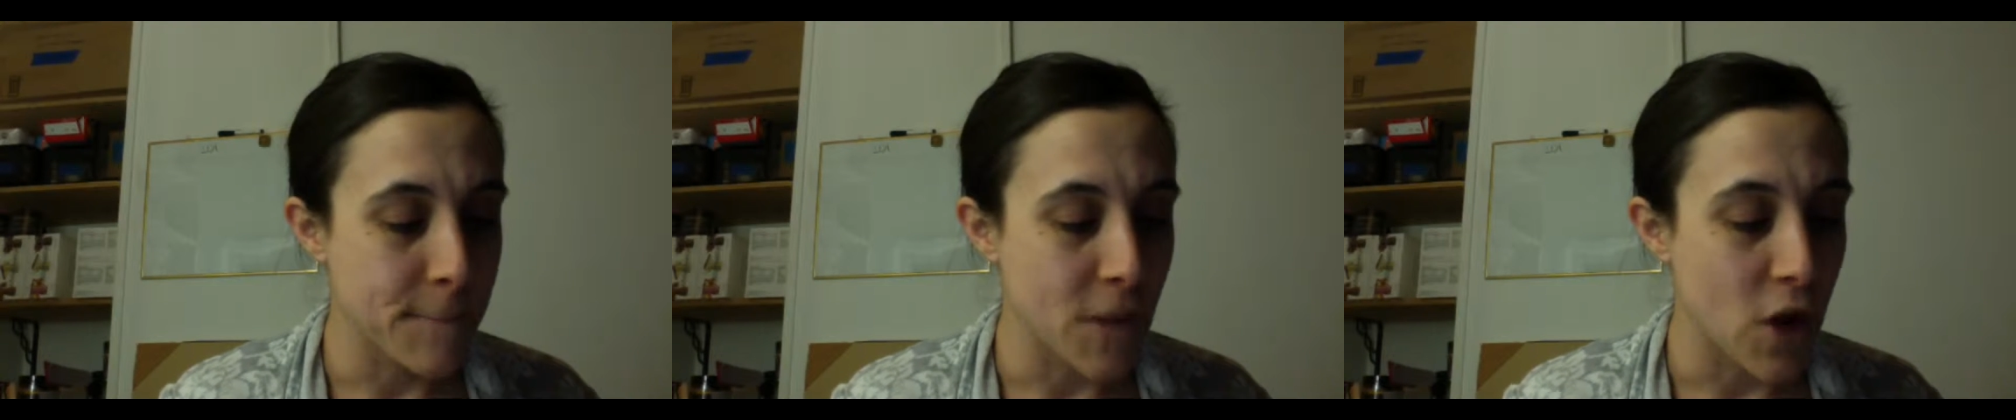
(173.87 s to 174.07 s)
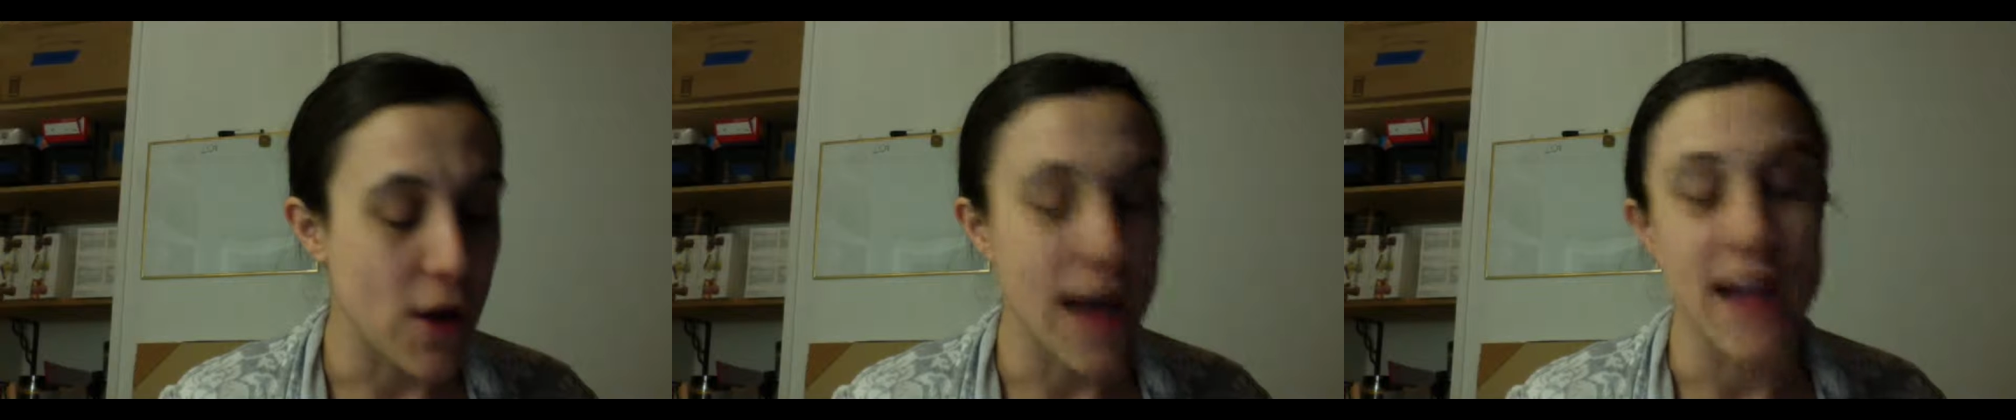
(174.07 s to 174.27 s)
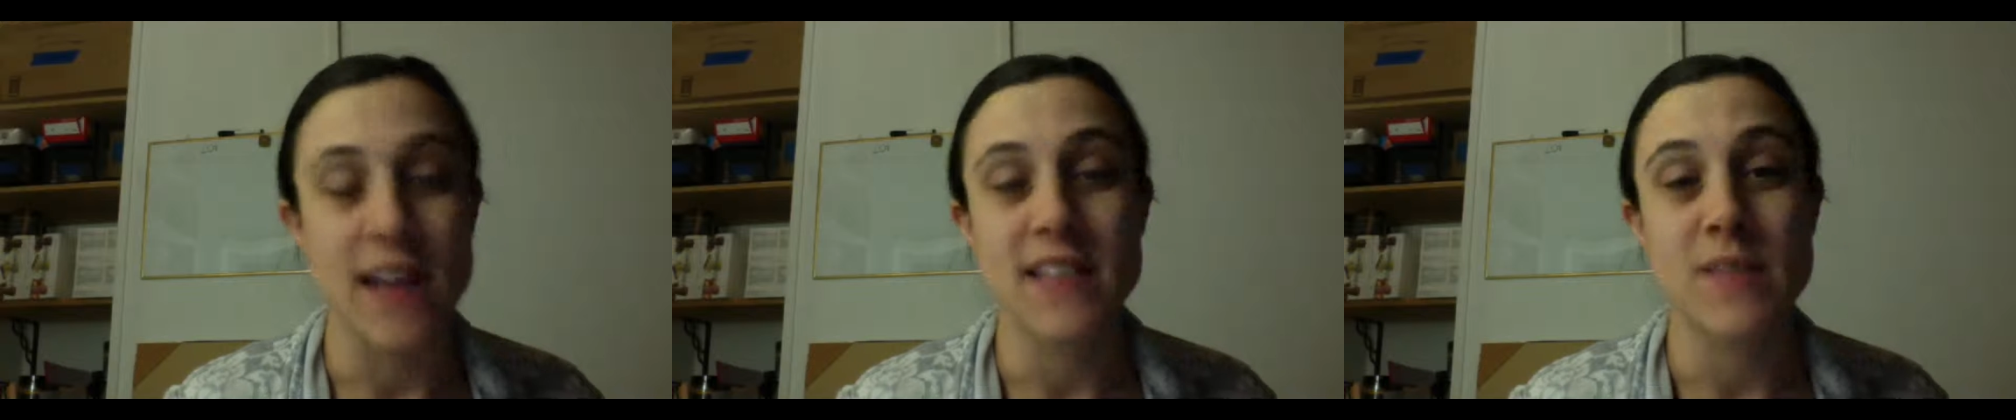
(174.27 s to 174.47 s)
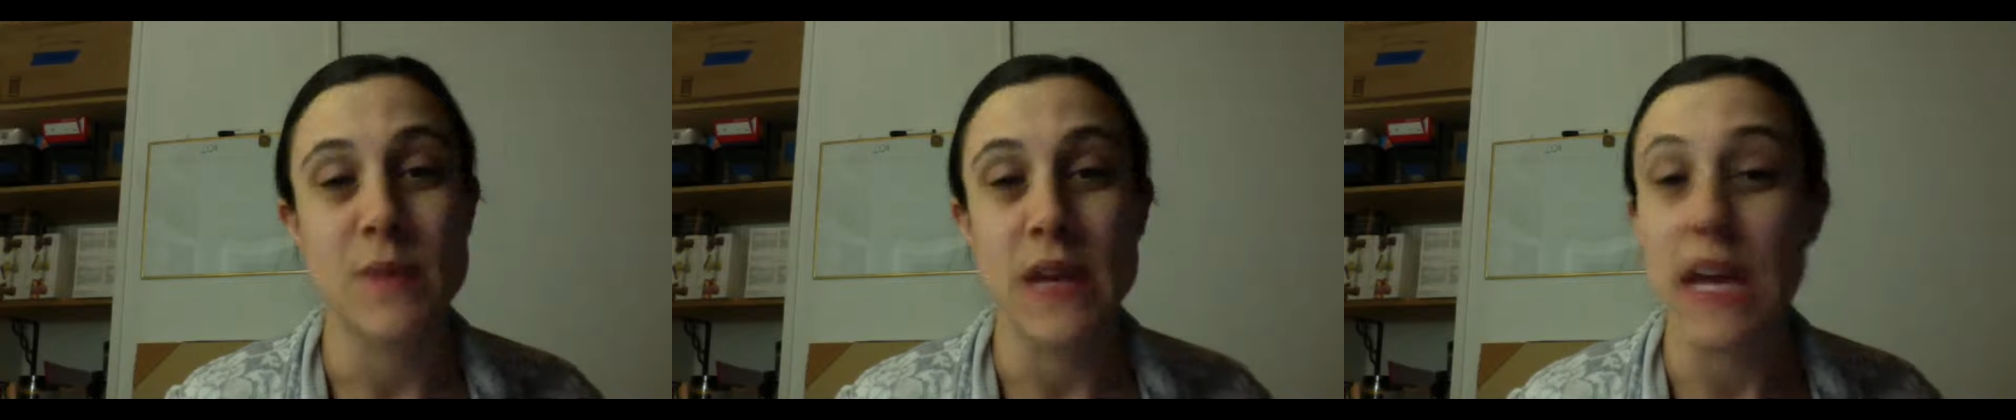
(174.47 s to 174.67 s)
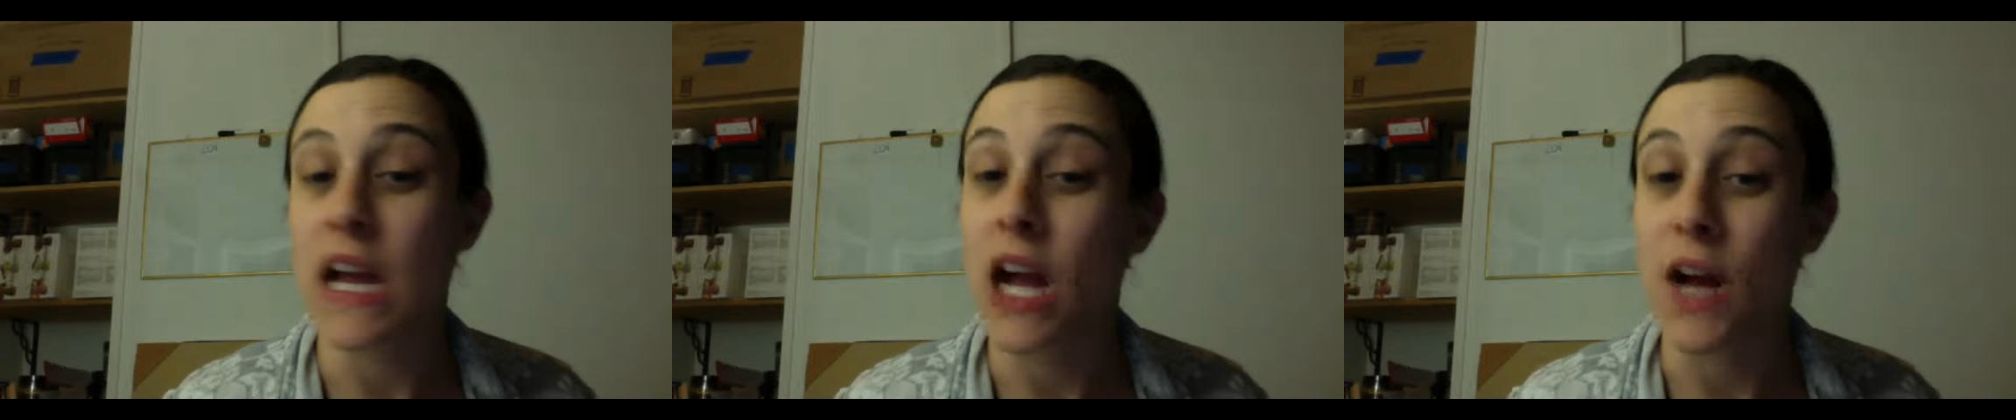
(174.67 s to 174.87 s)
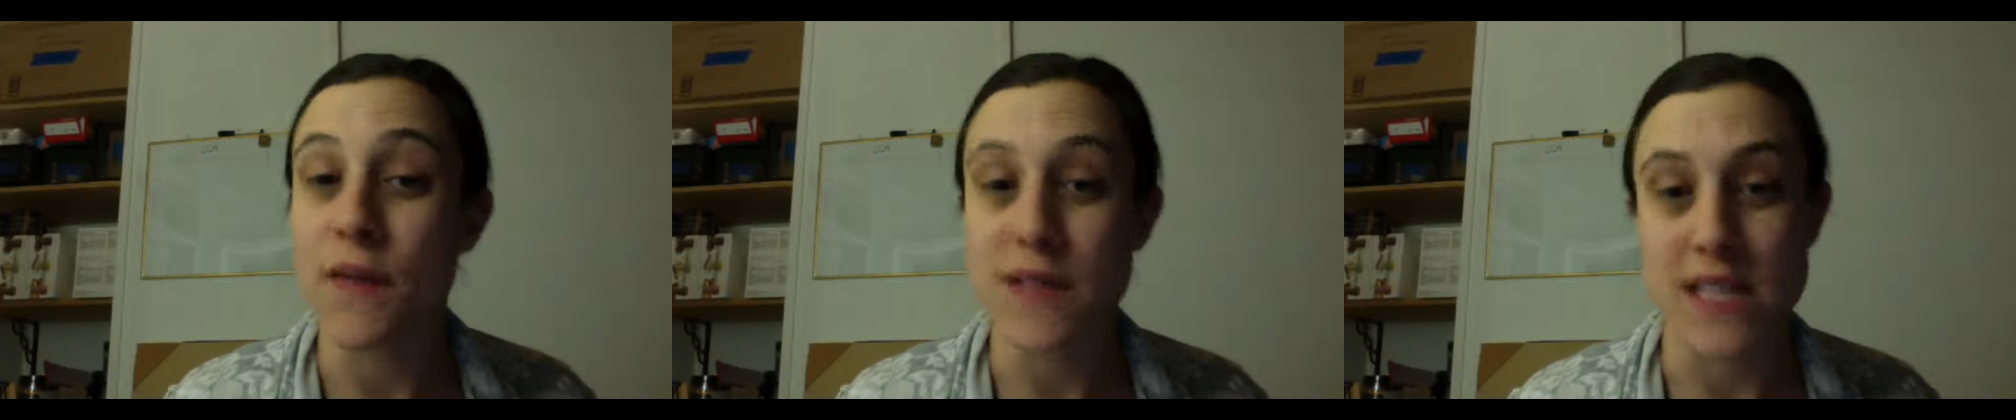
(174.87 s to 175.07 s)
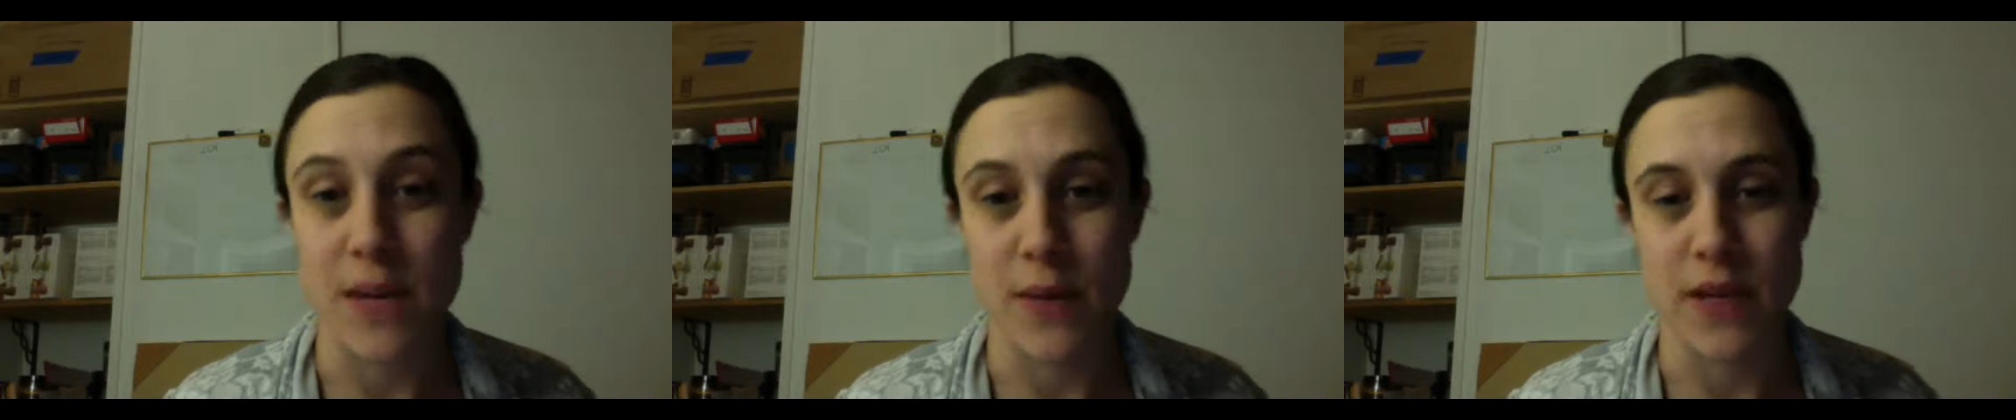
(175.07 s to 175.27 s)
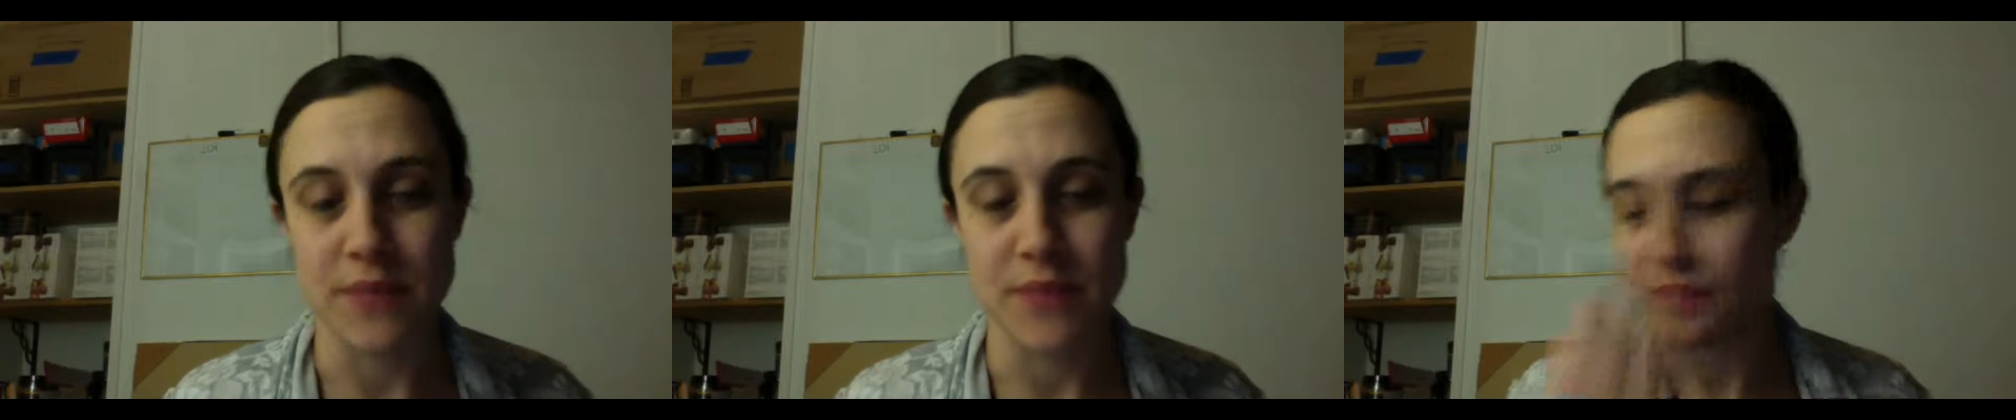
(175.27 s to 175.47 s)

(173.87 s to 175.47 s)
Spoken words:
Okay, speaking of Summit,